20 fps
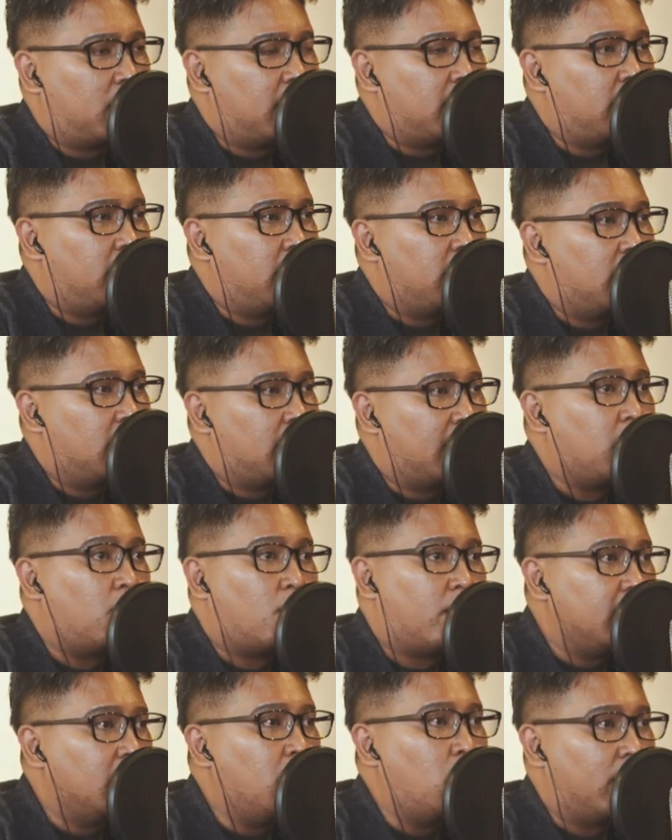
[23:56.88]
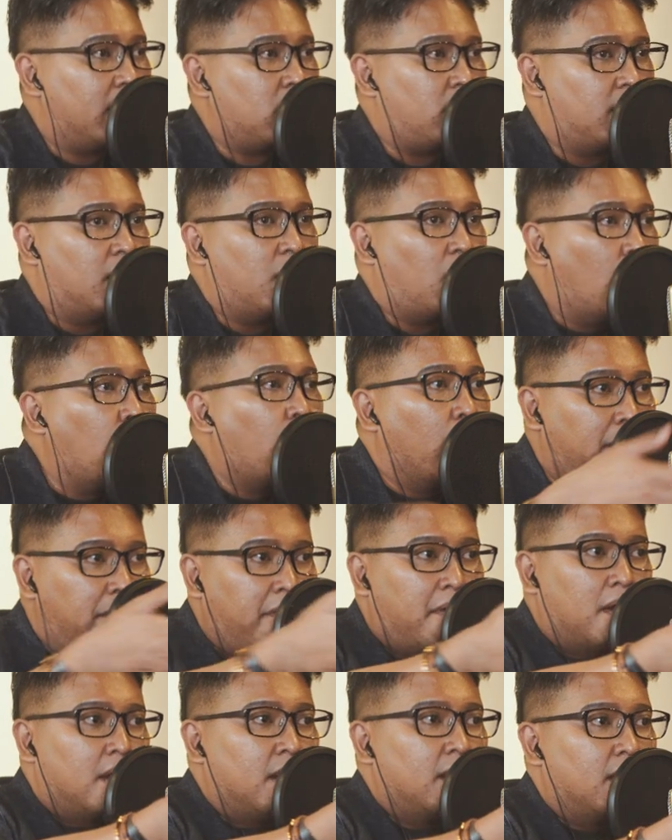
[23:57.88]
went, and then Wani went on her
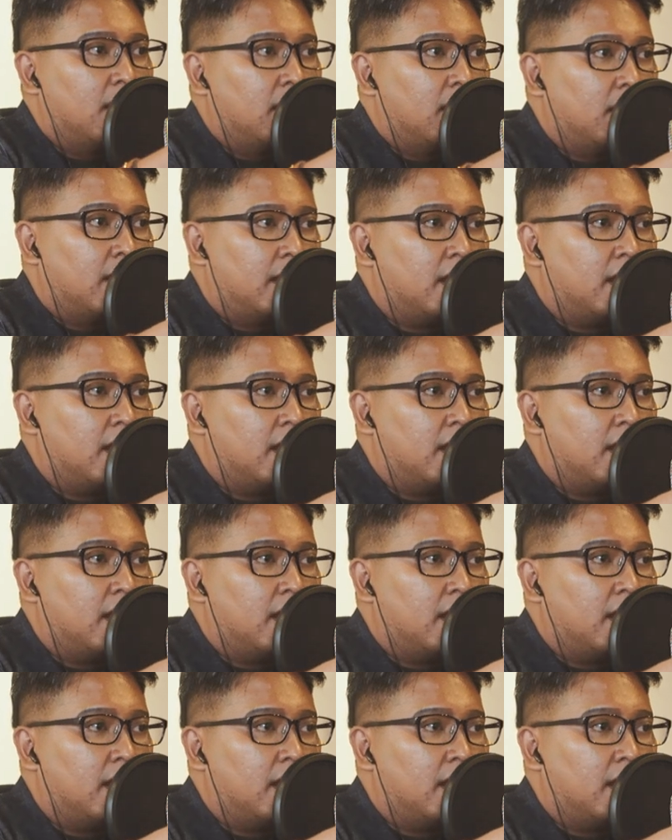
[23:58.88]
own. Yeah.